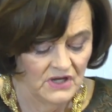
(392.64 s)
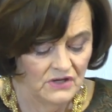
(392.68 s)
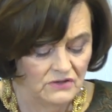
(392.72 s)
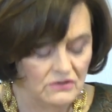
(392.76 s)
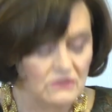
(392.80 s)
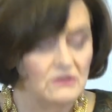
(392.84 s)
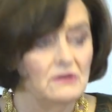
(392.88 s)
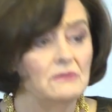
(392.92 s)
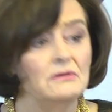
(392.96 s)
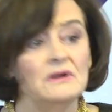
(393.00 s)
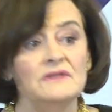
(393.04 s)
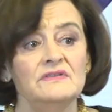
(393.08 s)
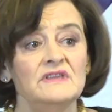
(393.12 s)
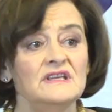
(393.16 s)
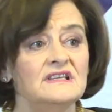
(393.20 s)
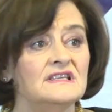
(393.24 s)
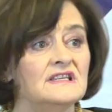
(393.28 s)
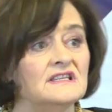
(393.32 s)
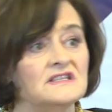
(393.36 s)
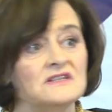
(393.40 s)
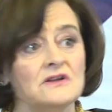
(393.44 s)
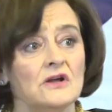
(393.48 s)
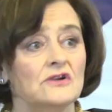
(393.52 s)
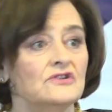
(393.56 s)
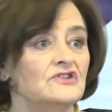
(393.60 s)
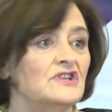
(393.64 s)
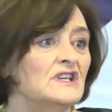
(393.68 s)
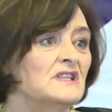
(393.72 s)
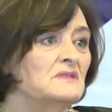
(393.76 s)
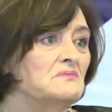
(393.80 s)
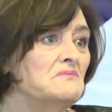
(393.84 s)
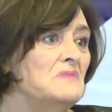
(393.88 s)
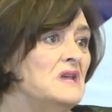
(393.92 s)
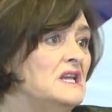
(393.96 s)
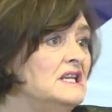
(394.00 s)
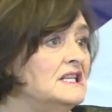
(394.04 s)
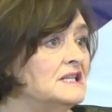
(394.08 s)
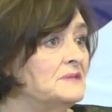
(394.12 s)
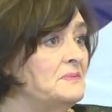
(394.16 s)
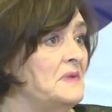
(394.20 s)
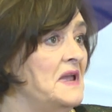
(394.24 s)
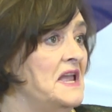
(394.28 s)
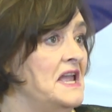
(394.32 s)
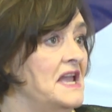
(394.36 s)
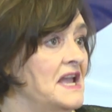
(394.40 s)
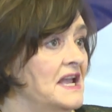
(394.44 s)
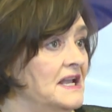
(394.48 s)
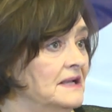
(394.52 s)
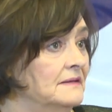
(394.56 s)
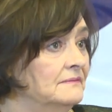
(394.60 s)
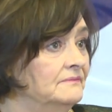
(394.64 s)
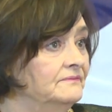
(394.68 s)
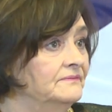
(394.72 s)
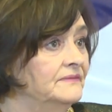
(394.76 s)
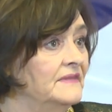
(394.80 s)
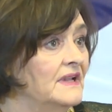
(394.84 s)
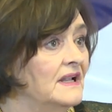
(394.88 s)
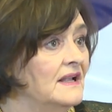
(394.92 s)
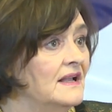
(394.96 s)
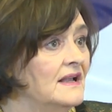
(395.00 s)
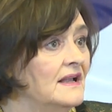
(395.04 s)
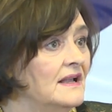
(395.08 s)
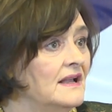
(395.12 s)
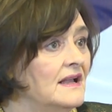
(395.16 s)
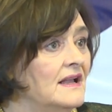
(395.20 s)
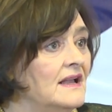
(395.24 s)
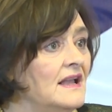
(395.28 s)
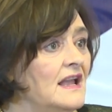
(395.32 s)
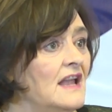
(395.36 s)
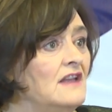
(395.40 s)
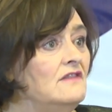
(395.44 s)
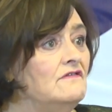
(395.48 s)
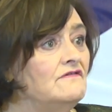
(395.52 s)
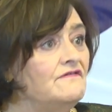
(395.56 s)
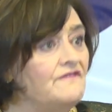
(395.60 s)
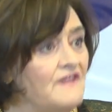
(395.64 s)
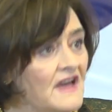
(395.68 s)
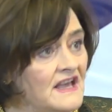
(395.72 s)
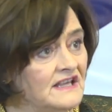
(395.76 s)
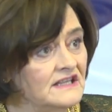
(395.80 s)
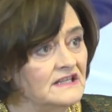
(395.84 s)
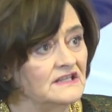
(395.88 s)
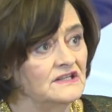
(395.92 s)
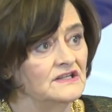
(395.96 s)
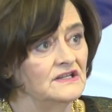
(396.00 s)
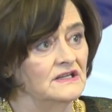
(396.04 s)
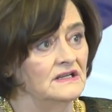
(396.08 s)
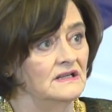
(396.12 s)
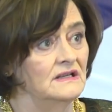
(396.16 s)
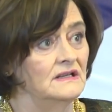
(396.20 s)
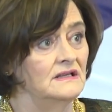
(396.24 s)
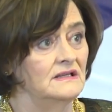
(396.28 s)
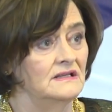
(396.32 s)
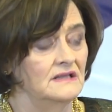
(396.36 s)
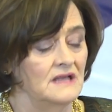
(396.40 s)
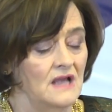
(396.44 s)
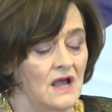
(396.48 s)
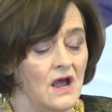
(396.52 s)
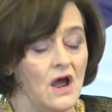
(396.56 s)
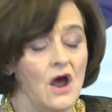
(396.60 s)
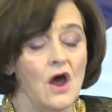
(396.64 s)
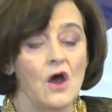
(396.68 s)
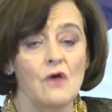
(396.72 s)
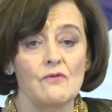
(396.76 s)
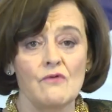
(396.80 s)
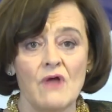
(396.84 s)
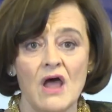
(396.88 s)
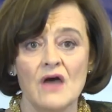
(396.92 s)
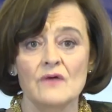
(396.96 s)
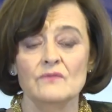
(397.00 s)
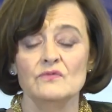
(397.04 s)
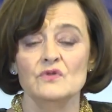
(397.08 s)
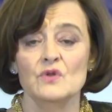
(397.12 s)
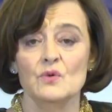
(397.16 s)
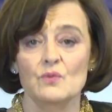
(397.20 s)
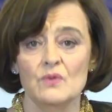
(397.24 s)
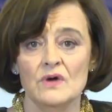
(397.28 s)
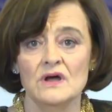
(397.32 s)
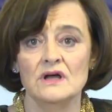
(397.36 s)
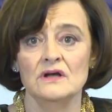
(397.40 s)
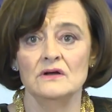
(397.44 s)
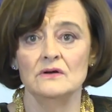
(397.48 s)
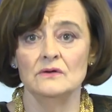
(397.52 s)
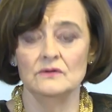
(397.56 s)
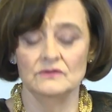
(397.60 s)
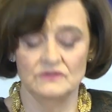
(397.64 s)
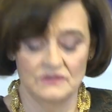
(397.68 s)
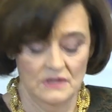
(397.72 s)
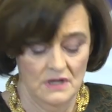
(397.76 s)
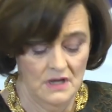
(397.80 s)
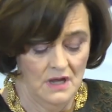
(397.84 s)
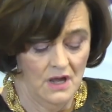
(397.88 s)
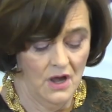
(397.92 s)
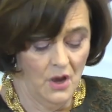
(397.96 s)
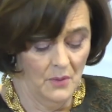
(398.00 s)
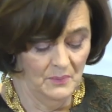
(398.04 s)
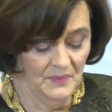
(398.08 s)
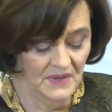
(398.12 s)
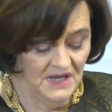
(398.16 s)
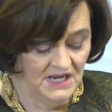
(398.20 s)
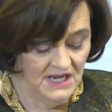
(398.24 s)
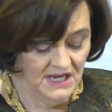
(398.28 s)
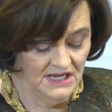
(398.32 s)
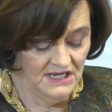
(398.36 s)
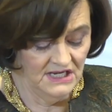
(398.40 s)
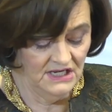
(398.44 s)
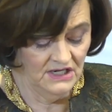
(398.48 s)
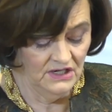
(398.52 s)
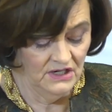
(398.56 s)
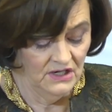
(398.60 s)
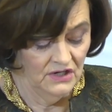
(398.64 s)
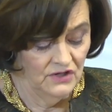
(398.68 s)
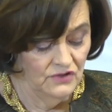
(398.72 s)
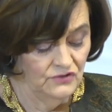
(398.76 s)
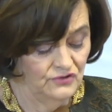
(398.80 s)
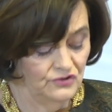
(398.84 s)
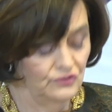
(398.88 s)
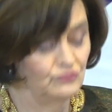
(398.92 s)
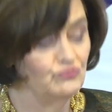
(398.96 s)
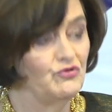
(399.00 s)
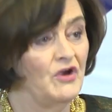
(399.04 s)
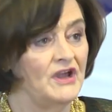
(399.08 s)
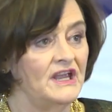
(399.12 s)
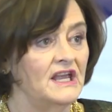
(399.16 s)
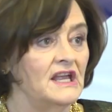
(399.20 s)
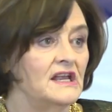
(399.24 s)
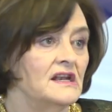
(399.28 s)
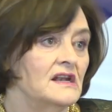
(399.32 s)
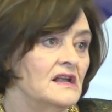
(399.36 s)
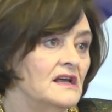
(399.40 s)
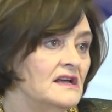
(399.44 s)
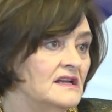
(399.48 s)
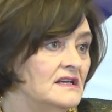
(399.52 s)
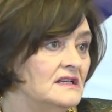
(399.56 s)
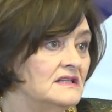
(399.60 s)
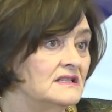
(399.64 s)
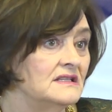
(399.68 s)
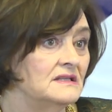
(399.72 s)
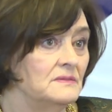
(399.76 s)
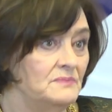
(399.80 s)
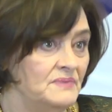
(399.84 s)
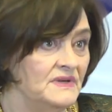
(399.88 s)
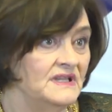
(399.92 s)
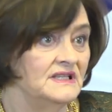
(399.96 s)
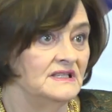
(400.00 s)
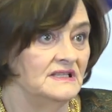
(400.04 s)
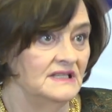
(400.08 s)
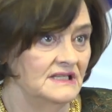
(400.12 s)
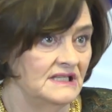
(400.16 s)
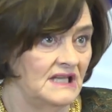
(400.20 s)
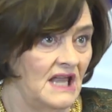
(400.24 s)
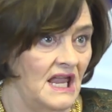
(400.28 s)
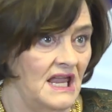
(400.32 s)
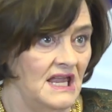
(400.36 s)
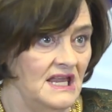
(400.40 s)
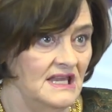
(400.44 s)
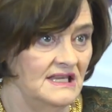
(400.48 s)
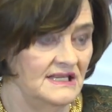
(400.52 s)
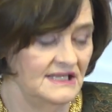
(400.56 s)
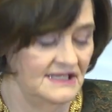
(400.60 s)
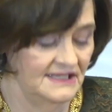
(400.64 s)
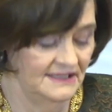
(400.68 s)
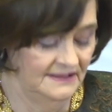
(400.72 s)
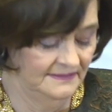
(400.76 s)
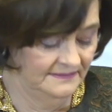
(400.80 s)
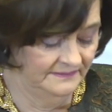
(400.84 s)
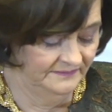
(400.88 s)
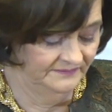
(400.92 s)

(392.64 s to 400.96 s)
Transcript: And this is not just me speaking. Investors around the world are beginning to recognise the business case.